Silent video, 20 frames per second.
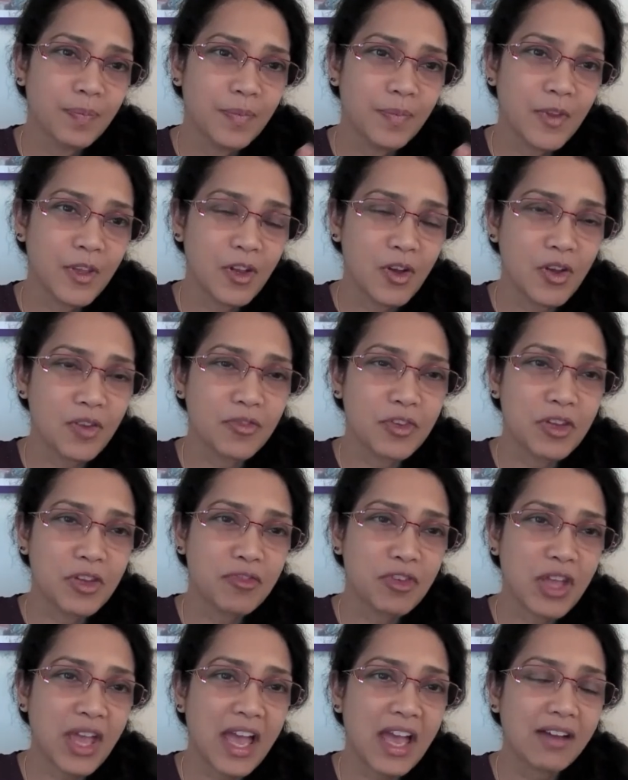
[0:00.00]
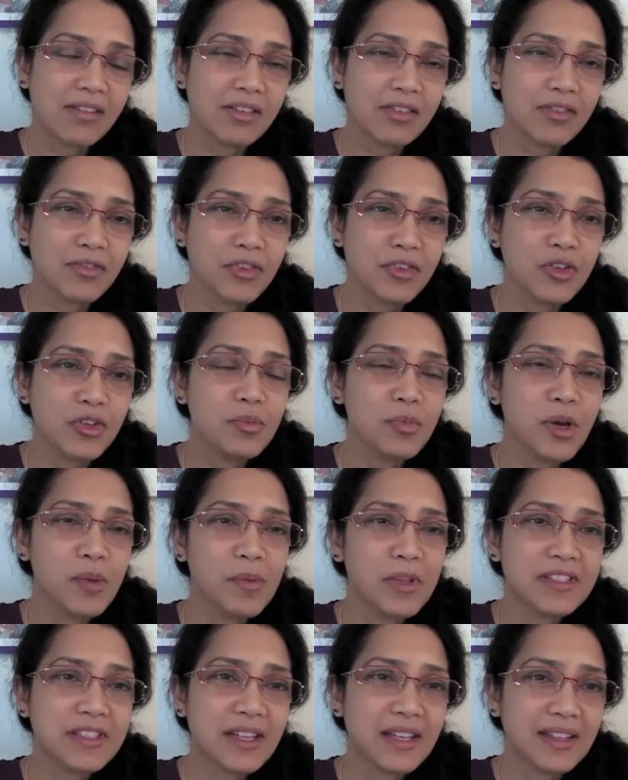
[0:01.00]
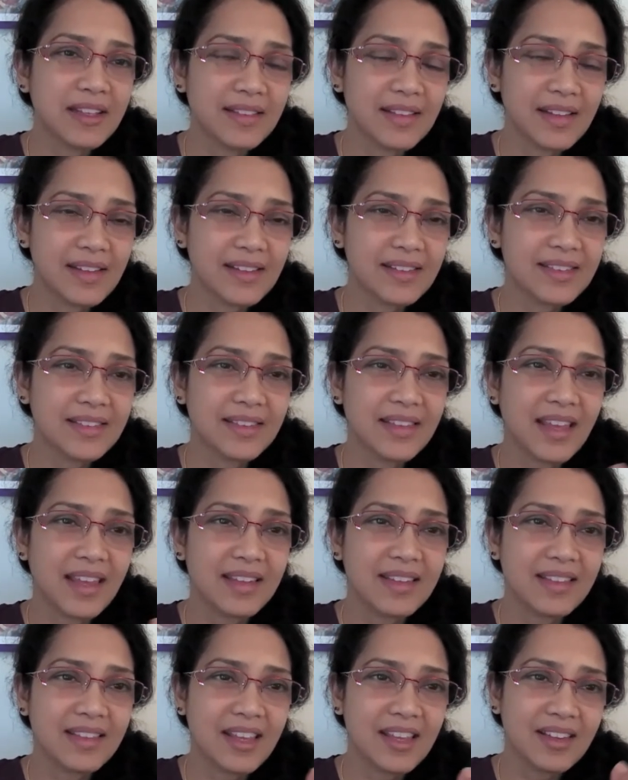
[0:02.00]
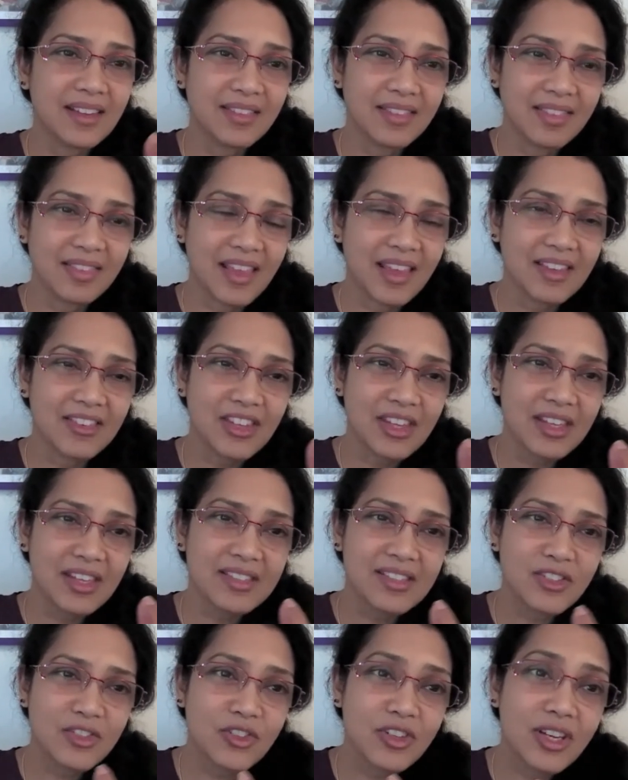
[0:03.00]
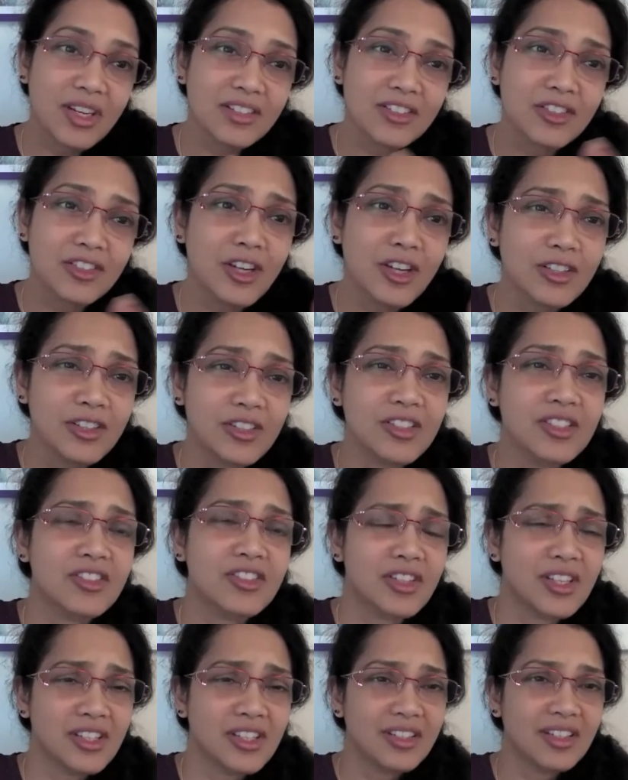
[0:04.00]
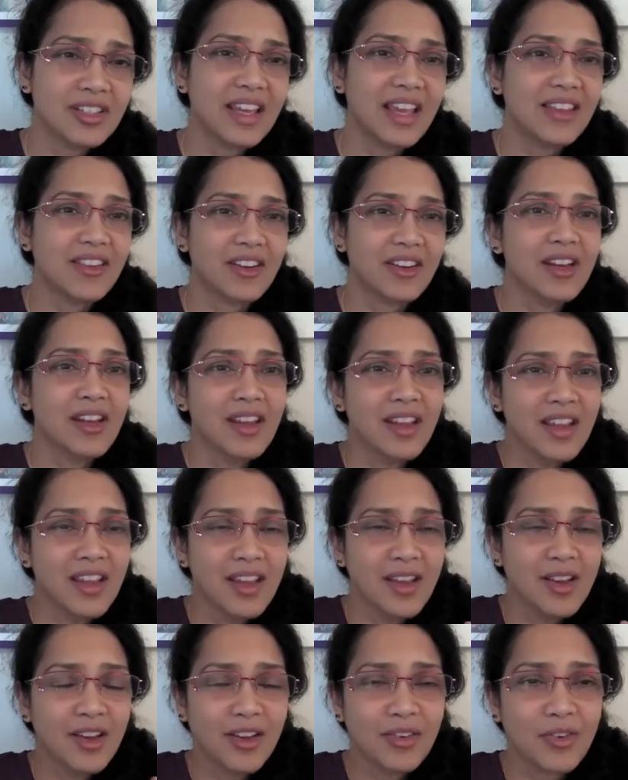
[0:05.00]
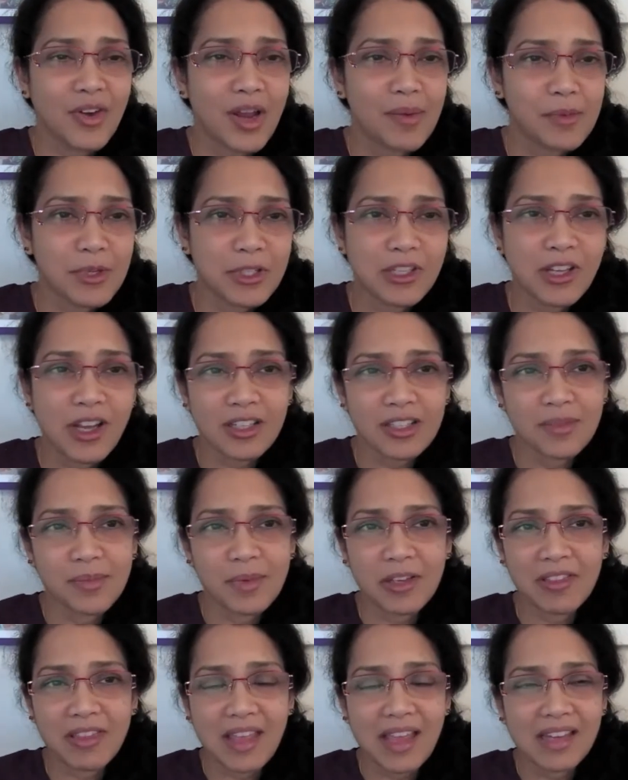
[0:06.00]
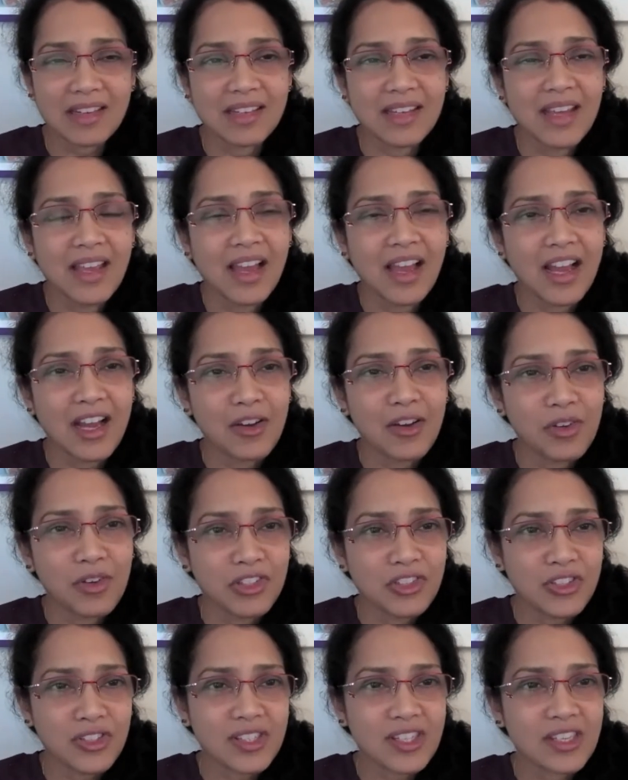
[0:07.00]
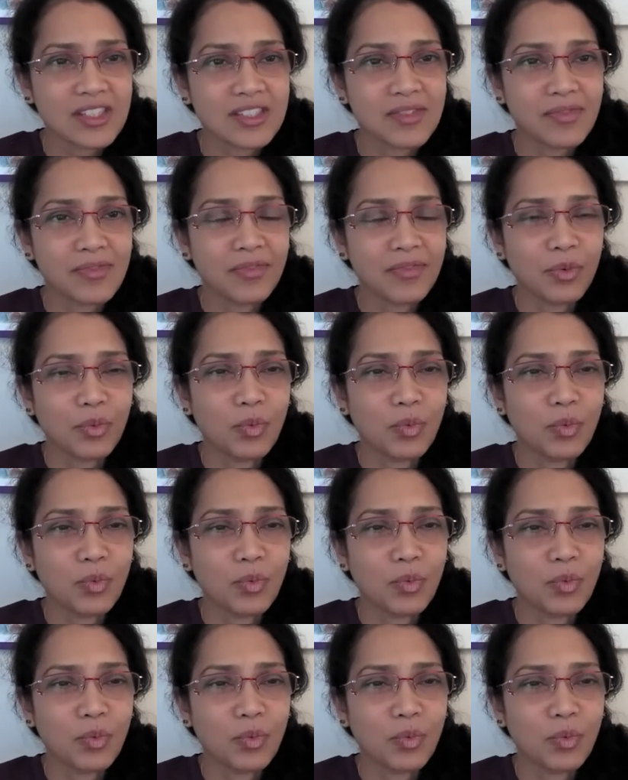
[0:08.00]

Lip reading: You know, if you have a few moments like this, they start to string together. Robert talked about that, how it just his